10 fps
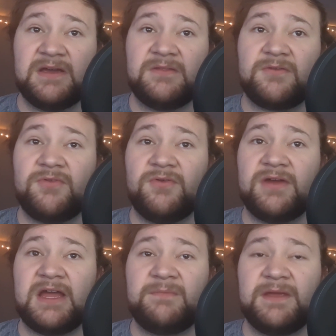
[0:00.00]
the crew
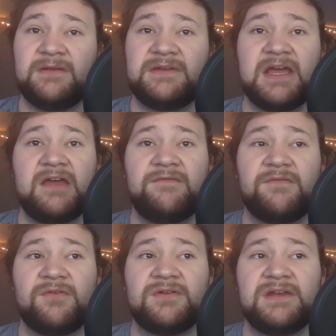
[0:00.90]
had been dead
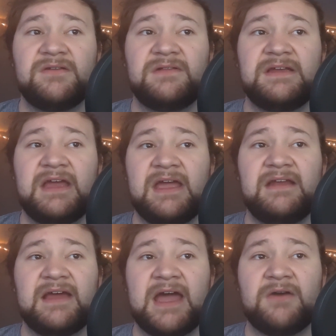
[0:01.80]
for nearly
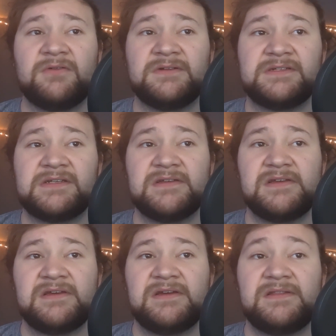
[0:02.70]
8 hours,
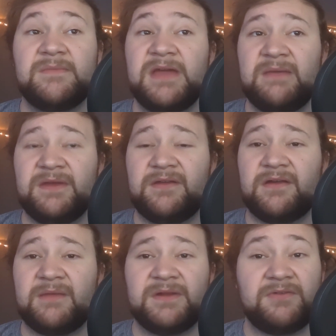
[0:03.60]
and the baby
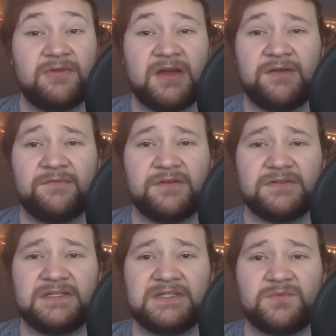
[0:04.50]
had been crying for
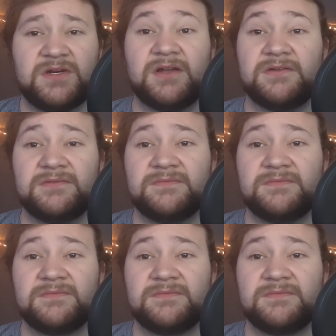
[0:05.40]
at least one.